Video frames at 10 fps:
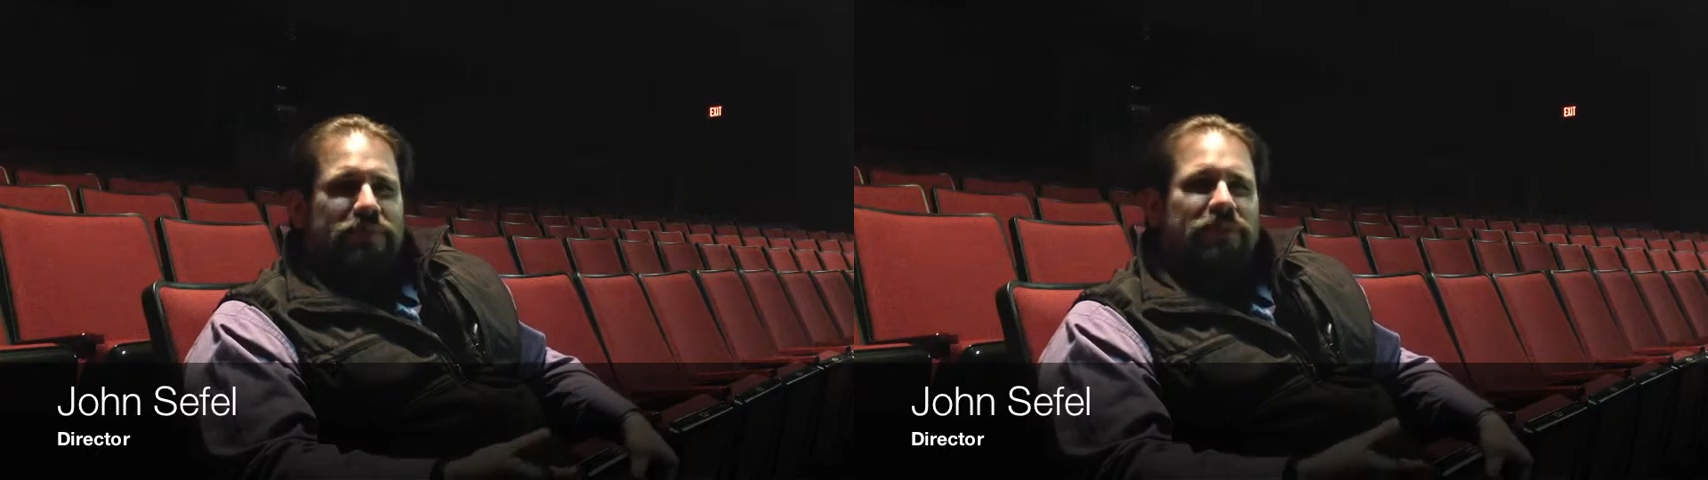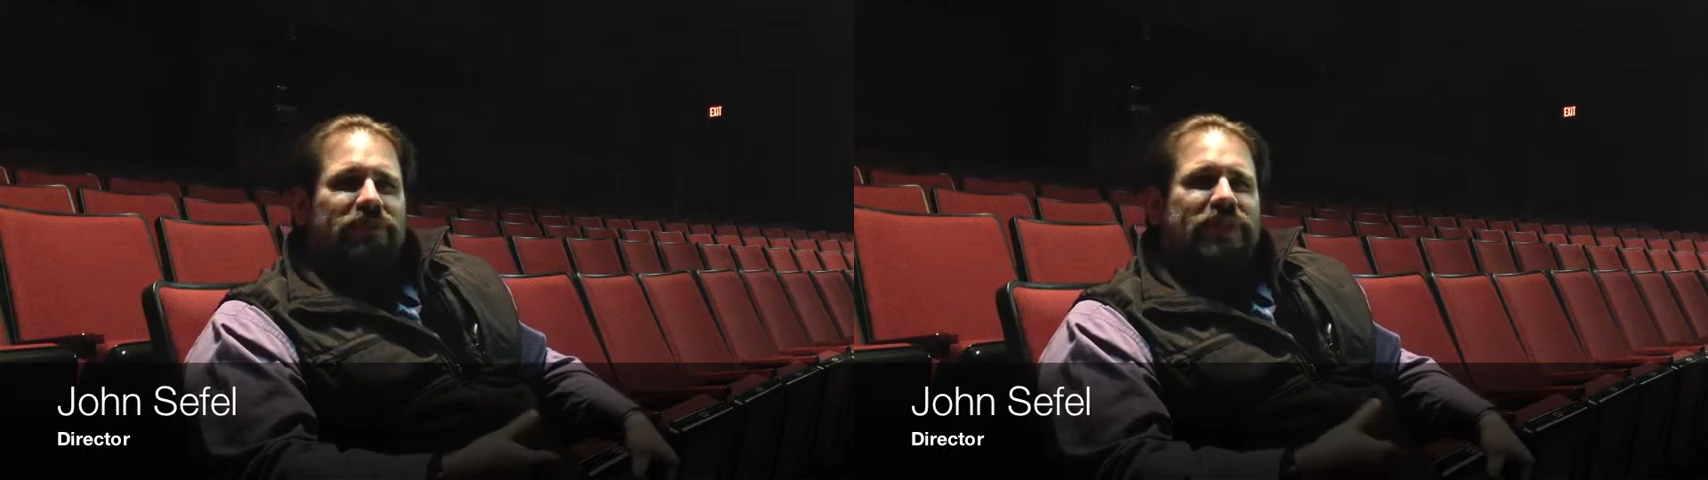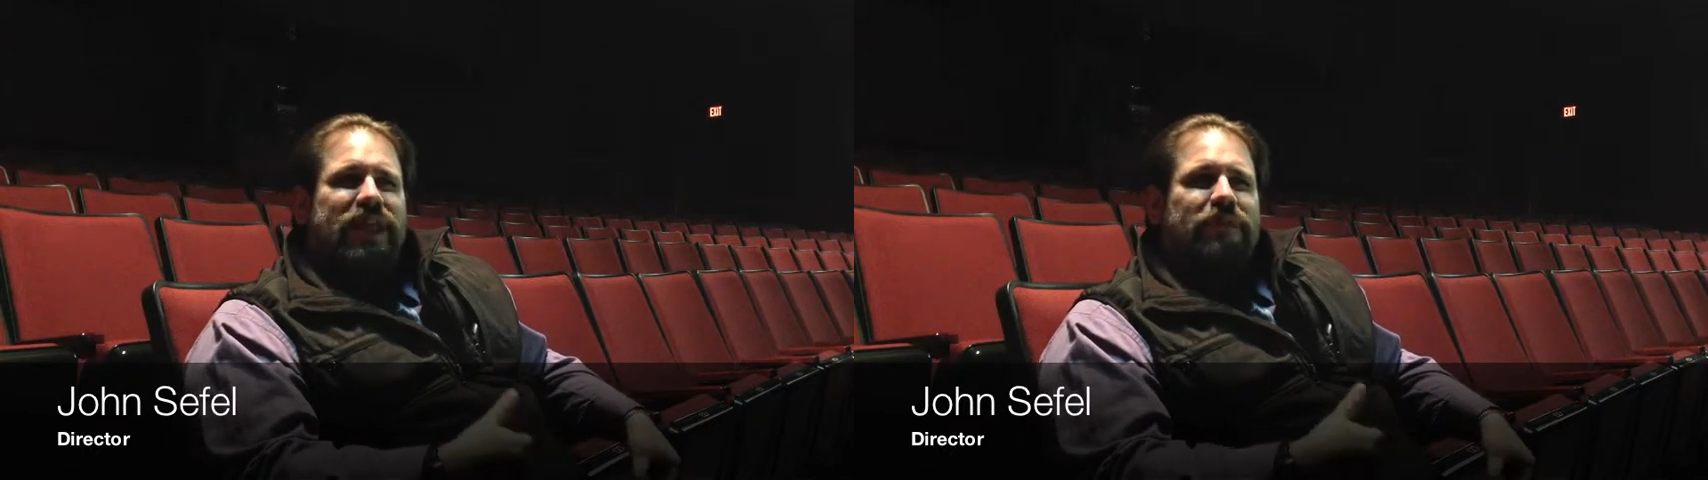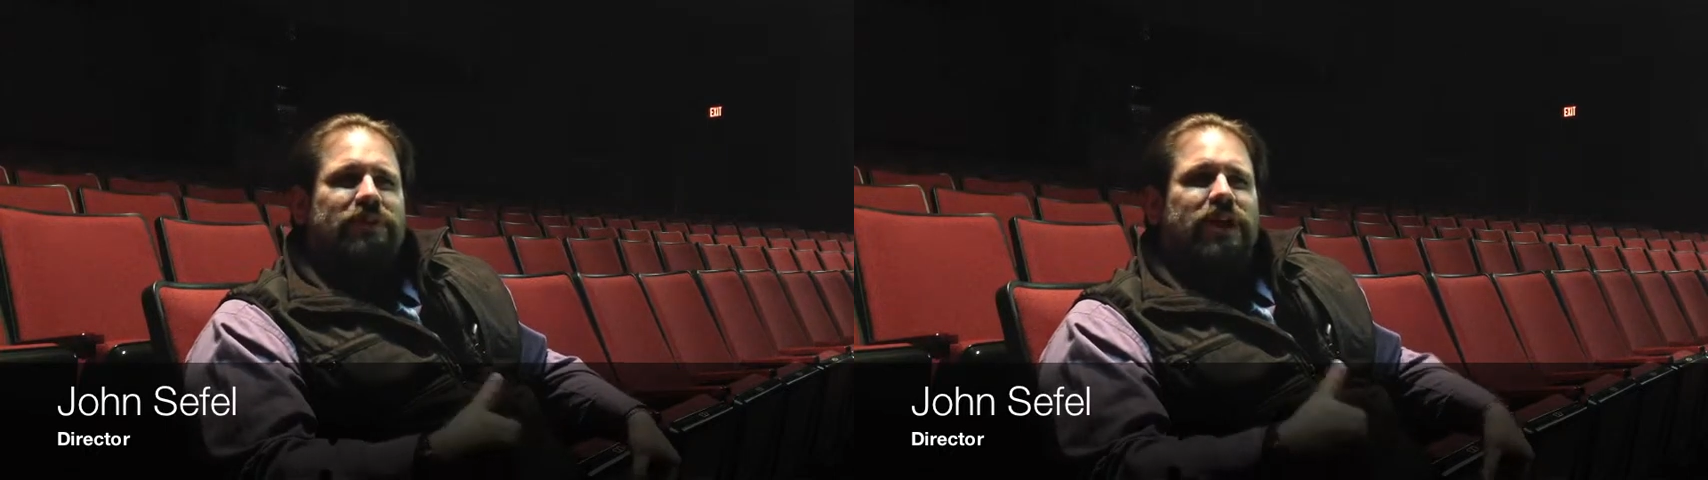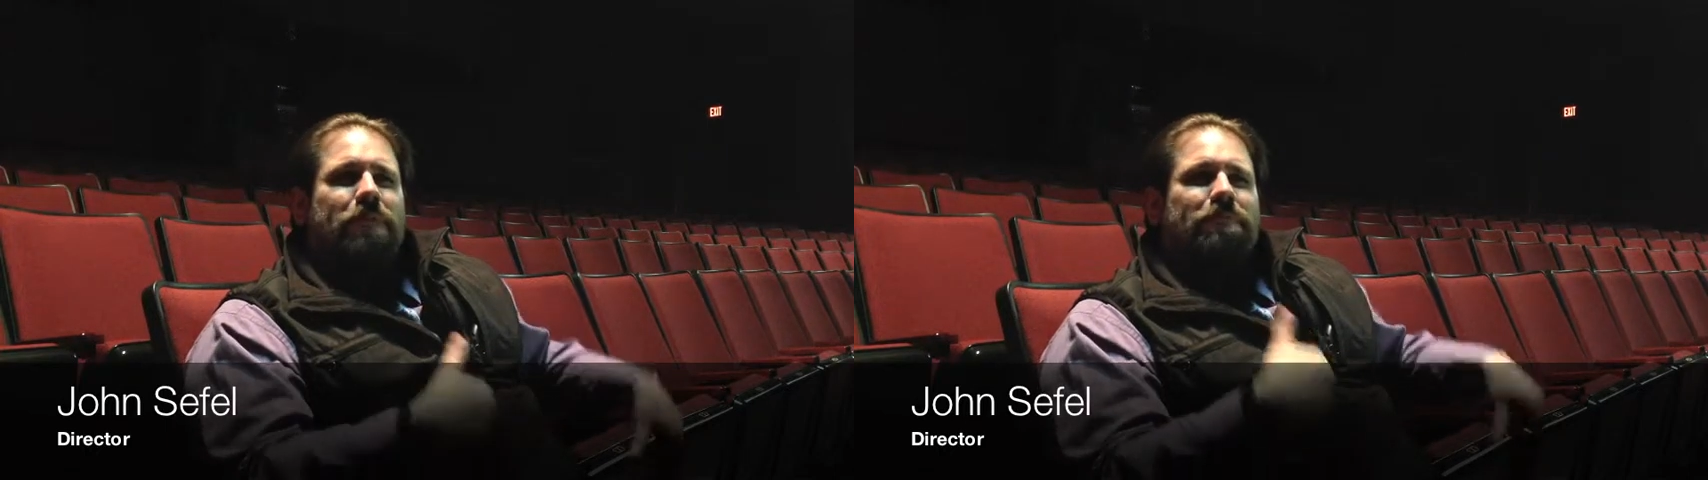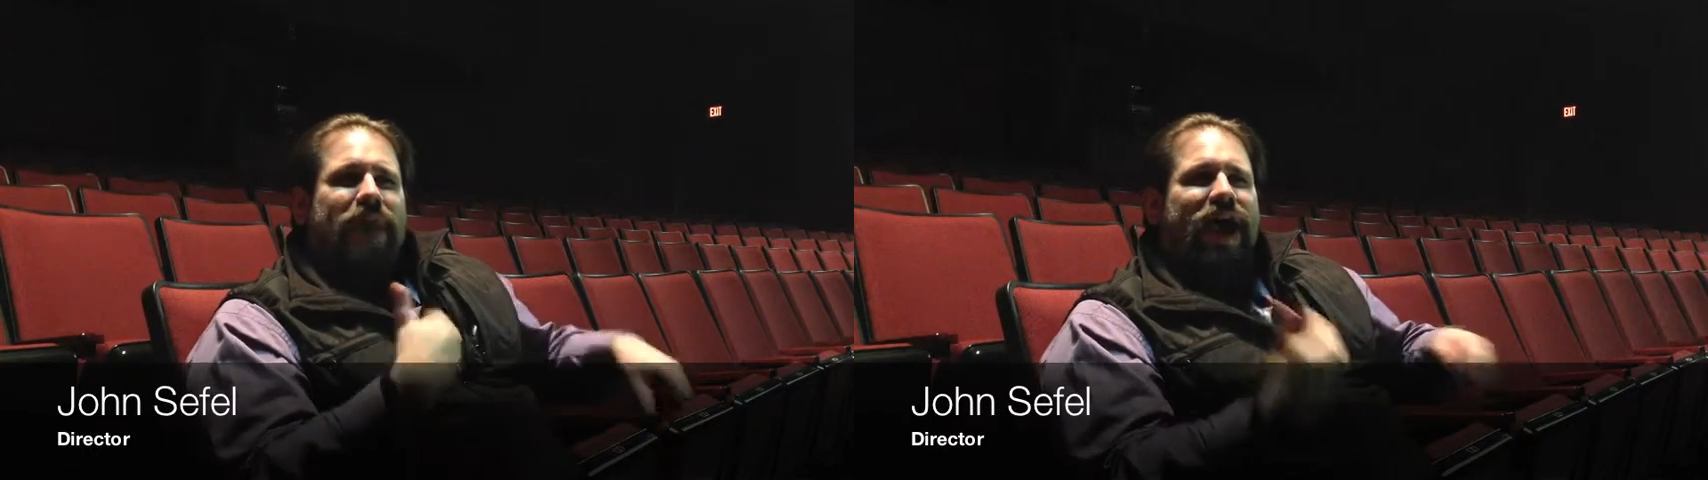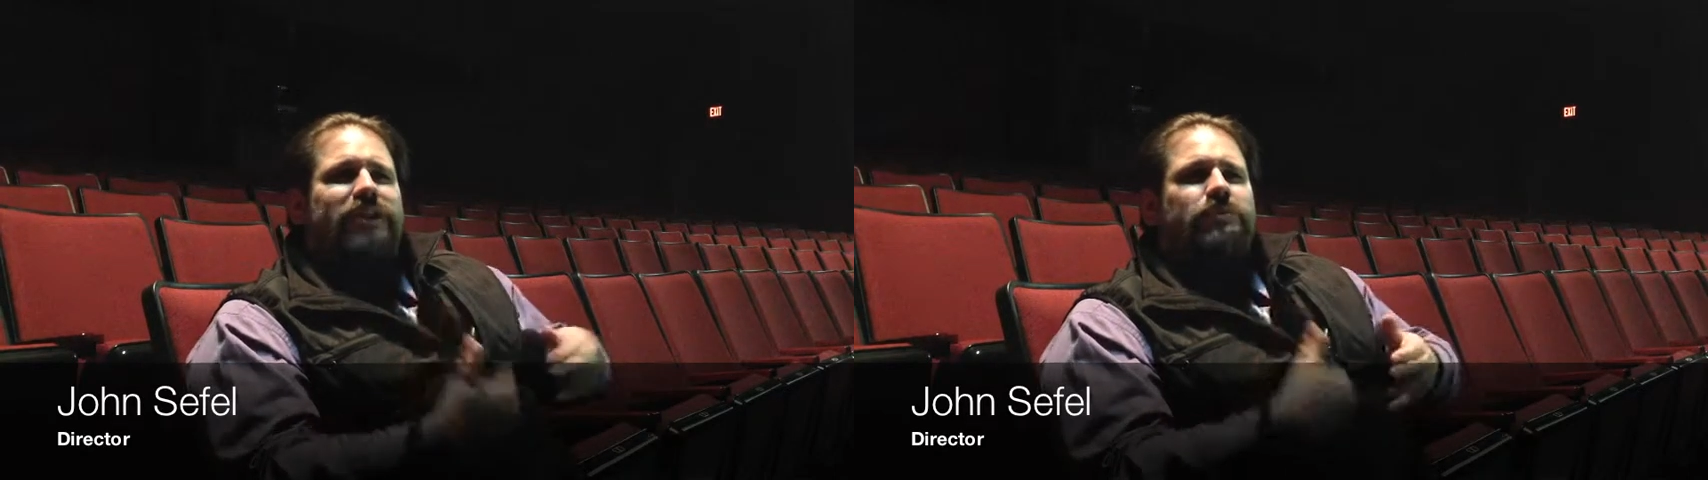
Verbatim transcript: people have been able to come back